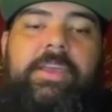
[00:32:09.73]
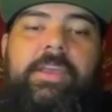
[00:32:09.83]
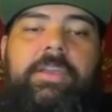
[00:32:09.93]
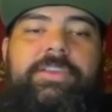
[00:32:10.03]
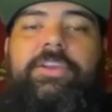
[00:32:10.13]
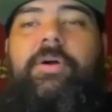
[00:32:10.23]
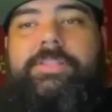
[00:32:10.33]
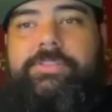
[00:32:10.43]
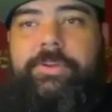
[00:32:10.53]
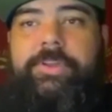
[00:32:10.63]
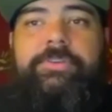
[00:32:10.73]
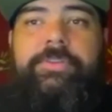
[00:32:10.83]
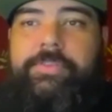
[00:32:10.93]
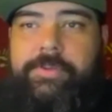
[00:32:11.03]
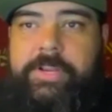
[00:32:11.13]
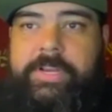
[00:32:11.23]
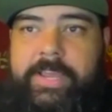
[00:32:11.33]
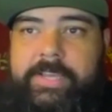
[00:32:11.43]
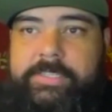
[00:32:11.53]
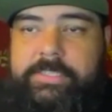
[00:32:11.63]
you go on tour, you do 30
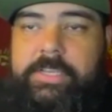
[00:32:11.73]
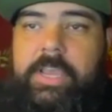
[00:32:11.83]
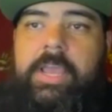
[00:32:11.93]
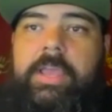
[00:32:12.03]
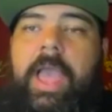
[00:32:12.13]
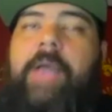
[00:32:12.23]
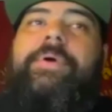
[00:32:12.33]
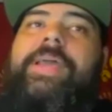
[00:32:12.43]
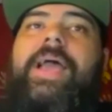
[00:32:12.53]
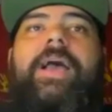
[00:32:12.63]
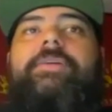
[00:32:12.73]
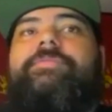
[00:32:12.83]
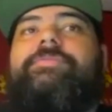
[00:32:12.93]
days. I want to have